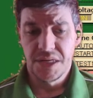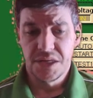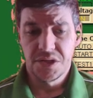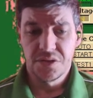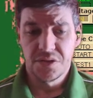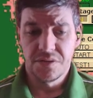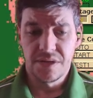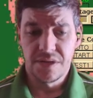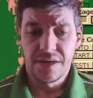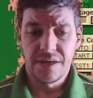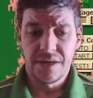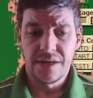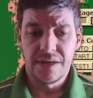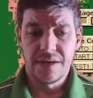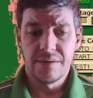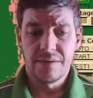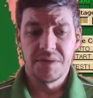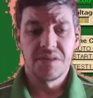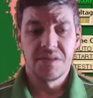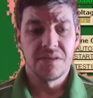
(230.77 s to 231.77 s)
sure that I
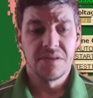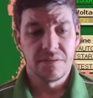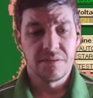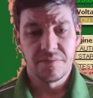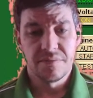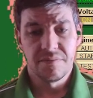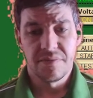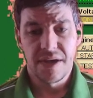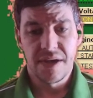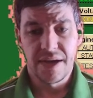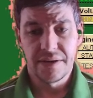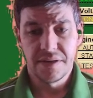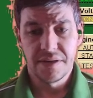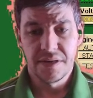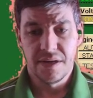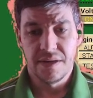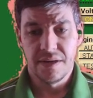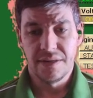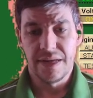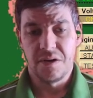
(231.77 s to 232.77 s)
am in that
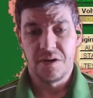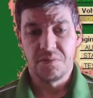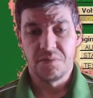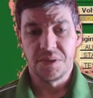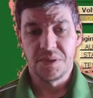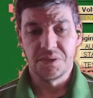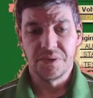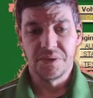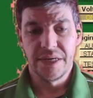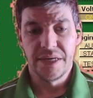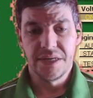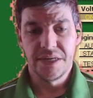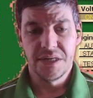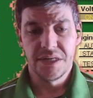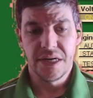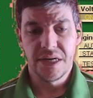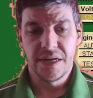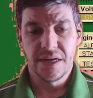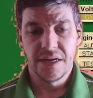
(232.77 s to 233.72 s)
allowable range